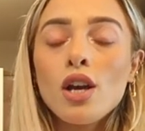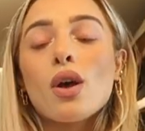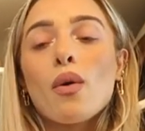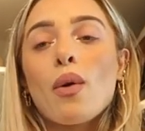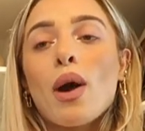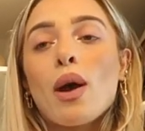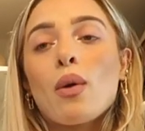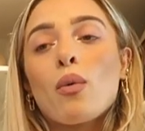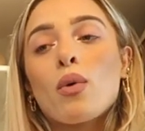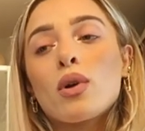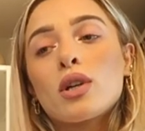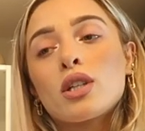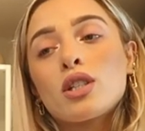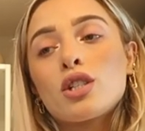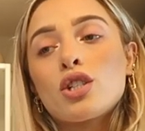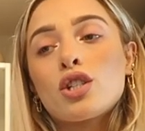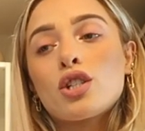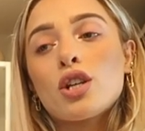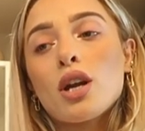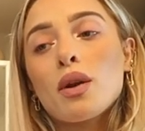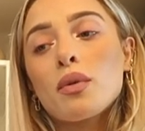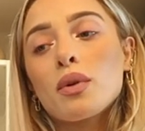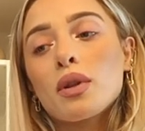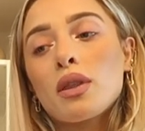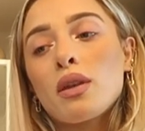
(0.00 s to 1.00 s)
So I wanted to
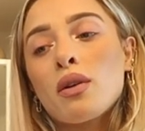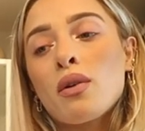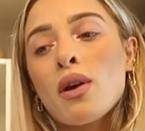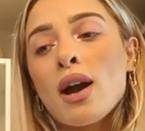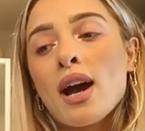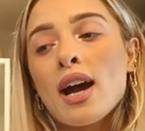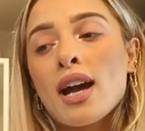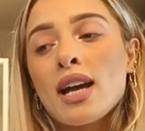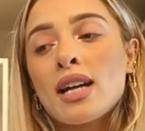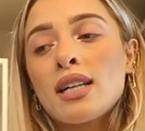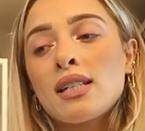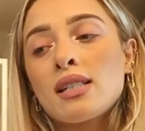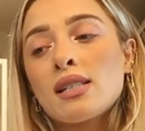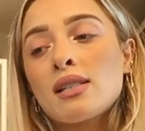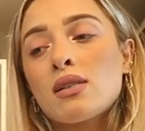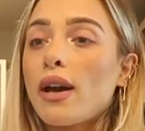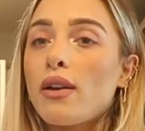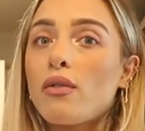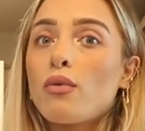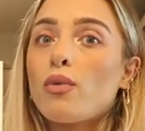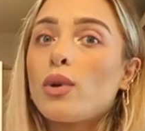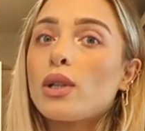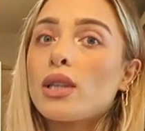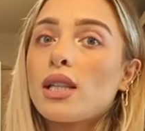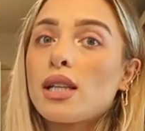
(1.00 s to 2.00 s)
share with you guys
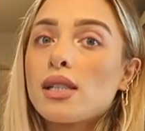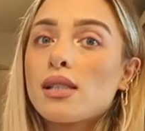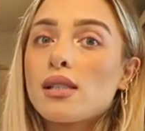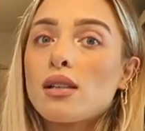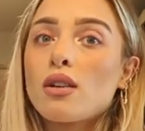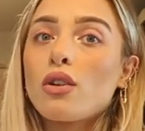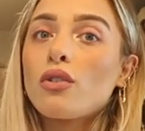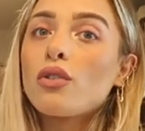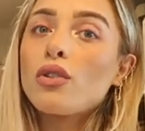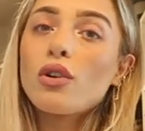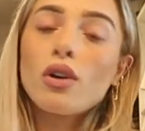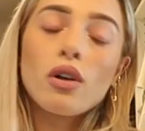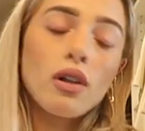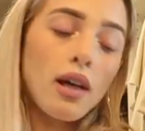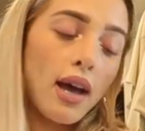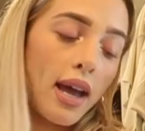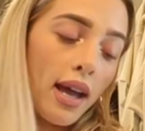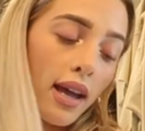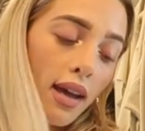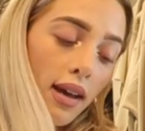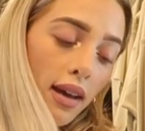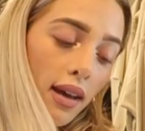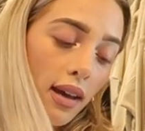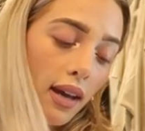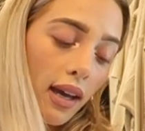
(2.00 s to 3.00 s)
kind of what that's gonna look
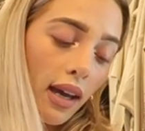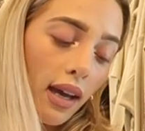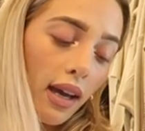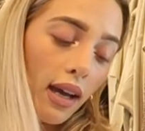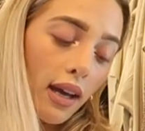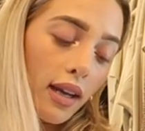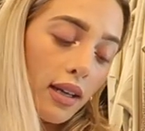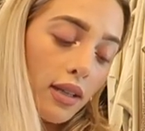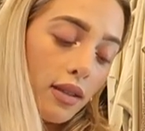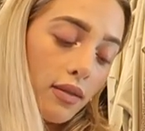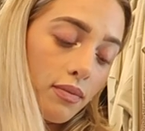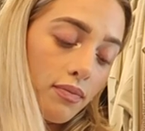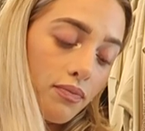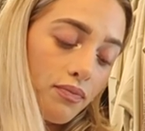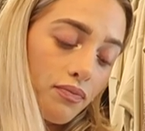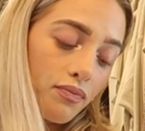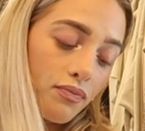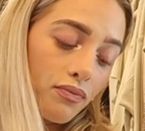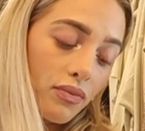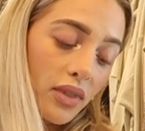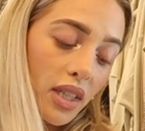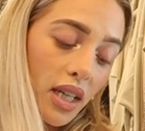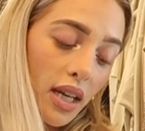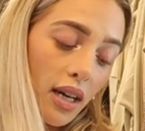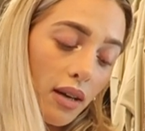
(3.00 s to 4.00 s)
like. And
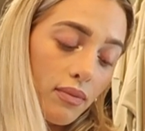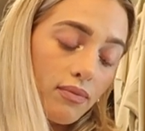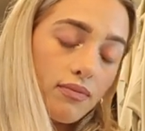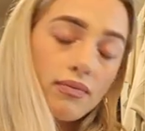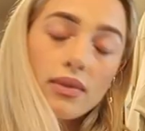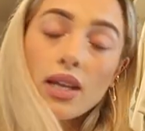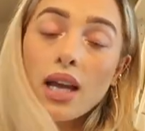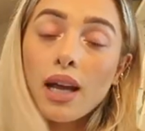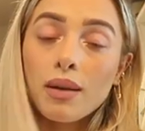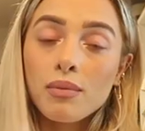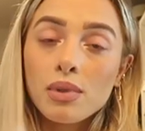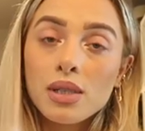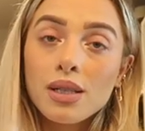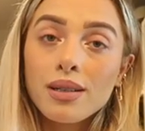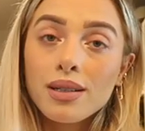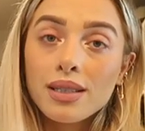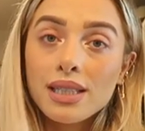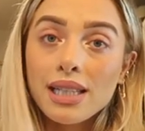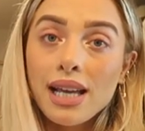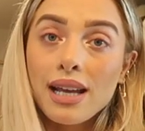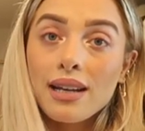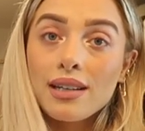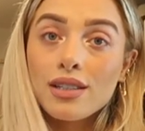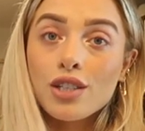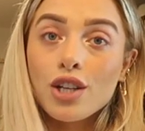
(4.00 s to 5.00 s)
yeah, I'm so
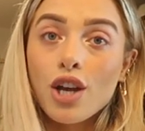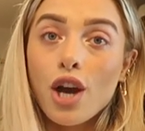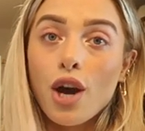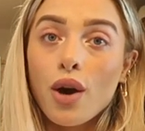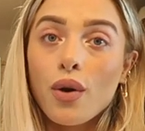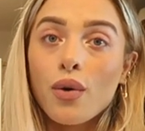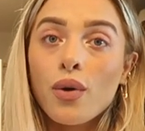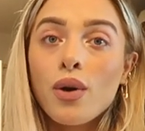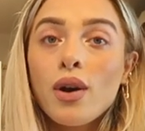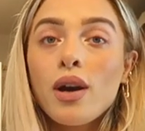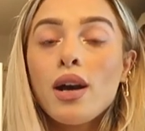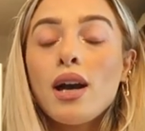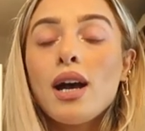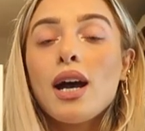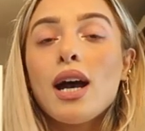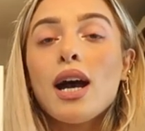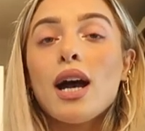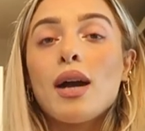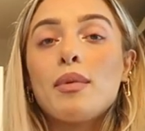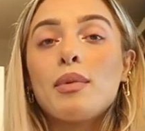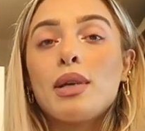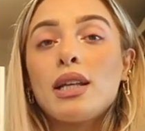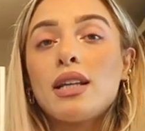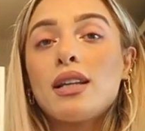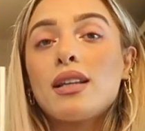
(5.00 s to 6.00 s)
excited to go.
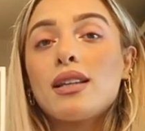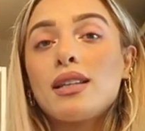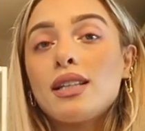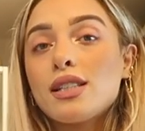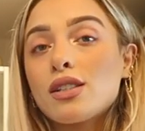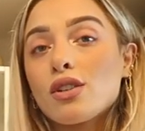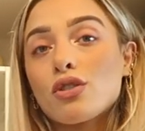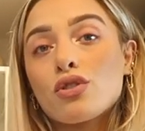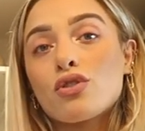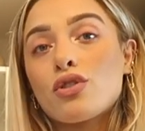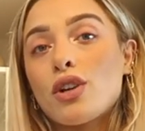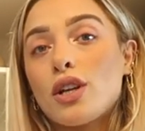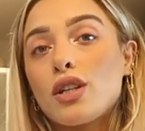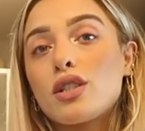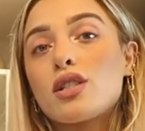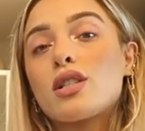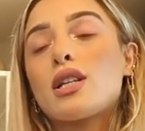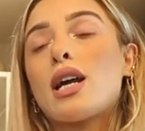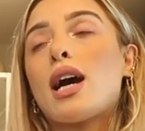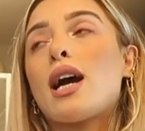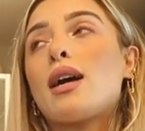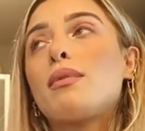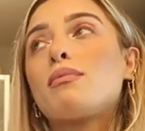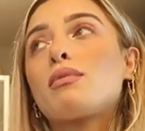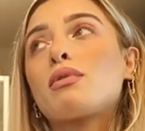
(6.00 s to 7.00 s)
I mean, these are strange
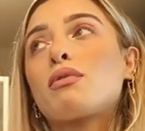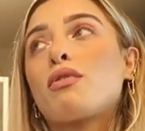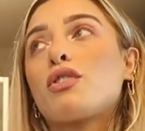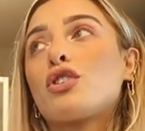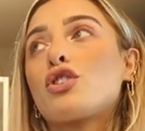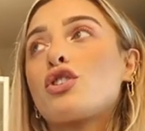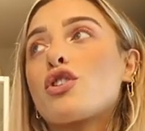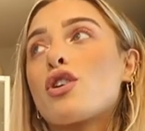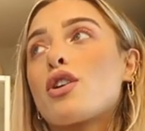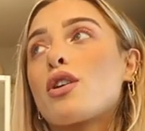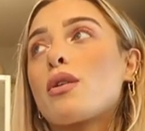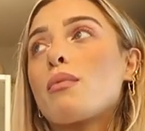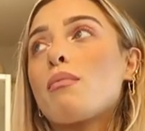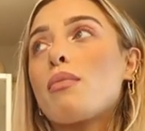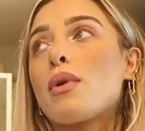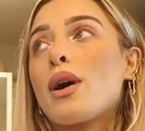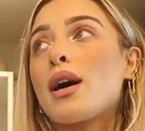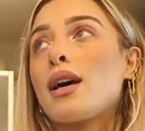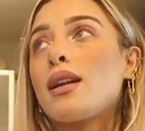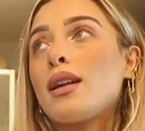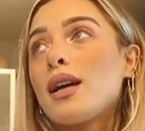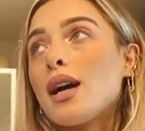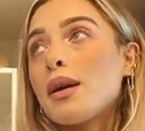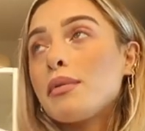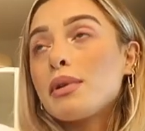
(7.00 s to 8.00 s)
times for sure,
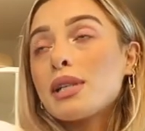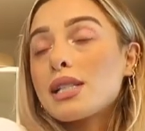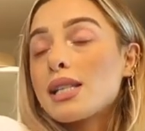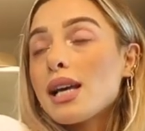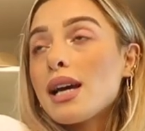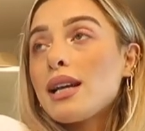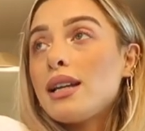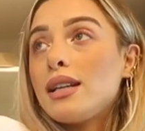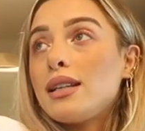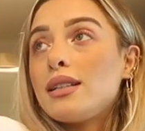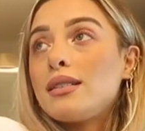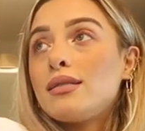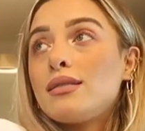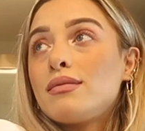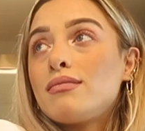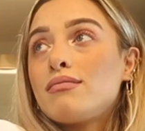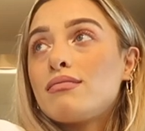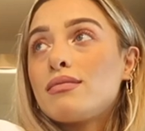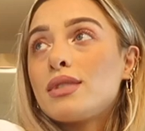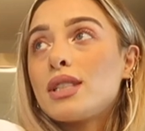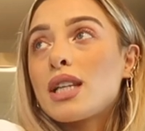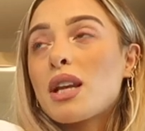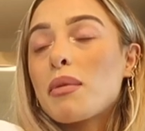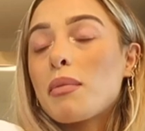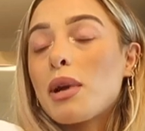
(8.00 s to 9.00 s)
but I'm excited
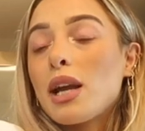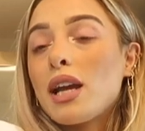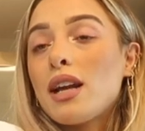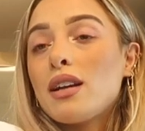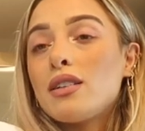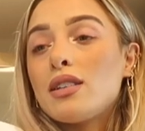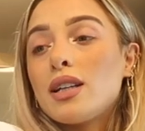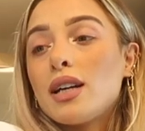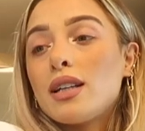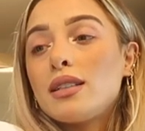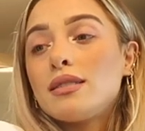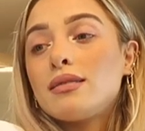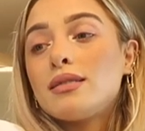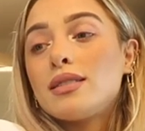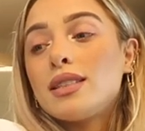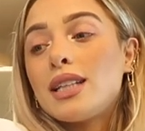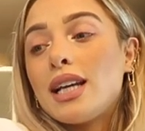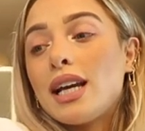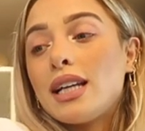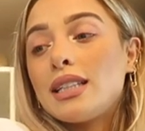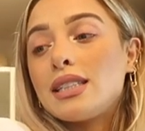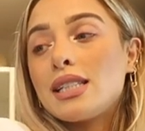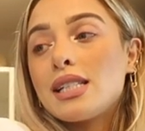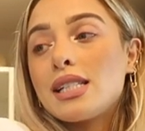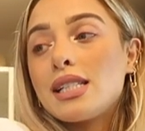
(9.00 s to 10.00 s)
to get my hair done
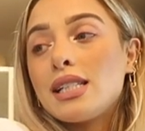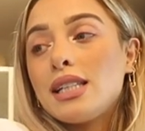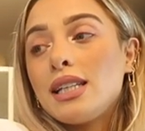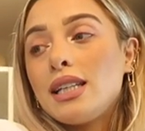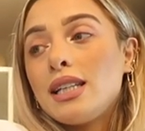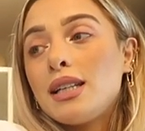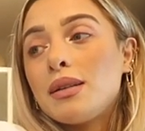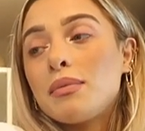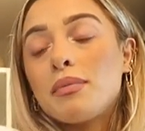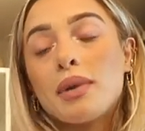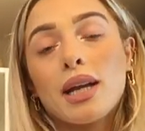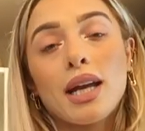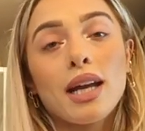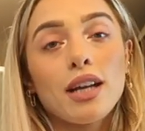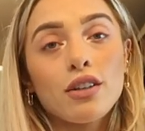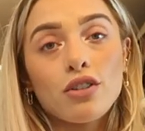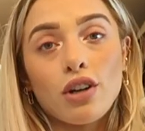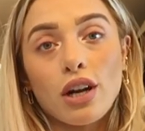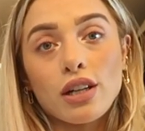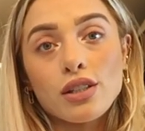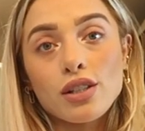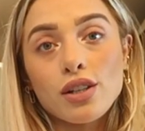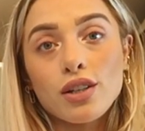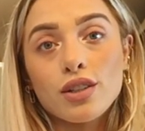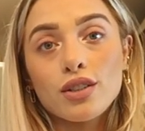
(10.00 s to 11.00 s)
and to see my
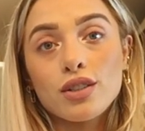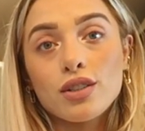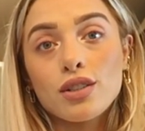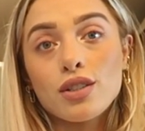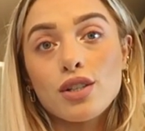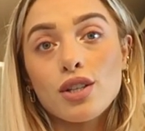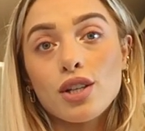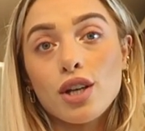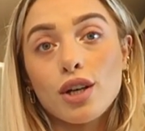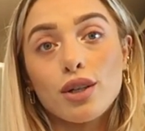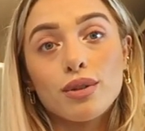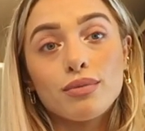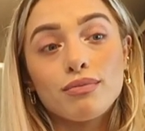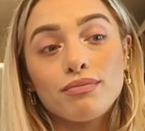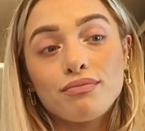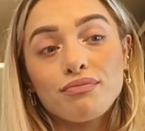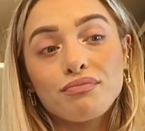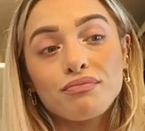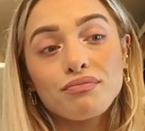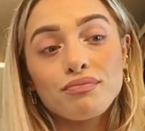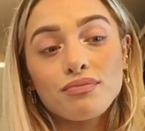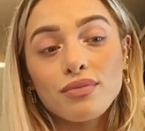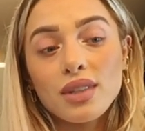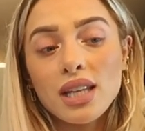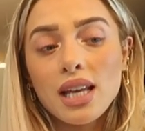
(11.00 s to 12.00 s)
hairdresser. So
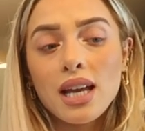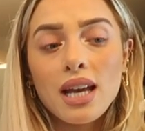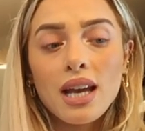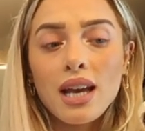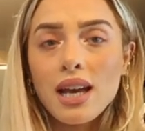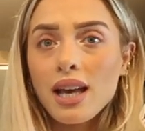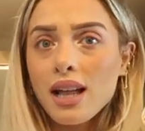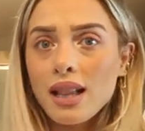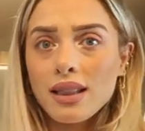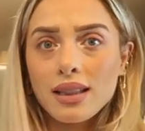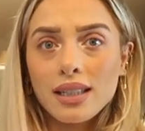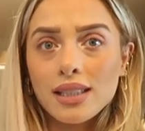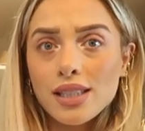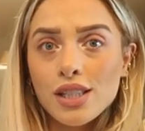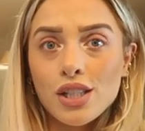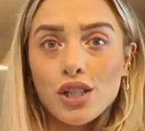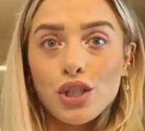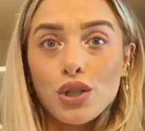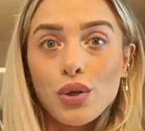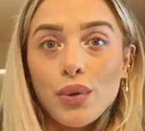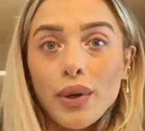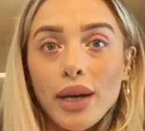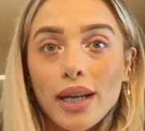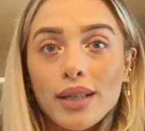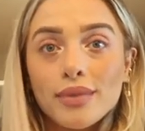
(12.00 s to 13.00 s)
let's
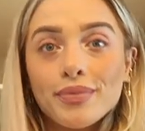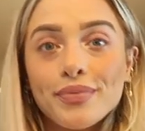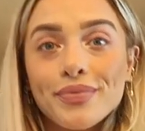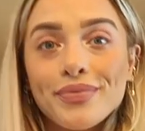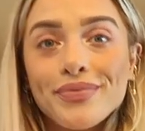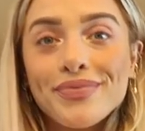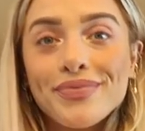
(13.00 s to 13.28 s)
do it.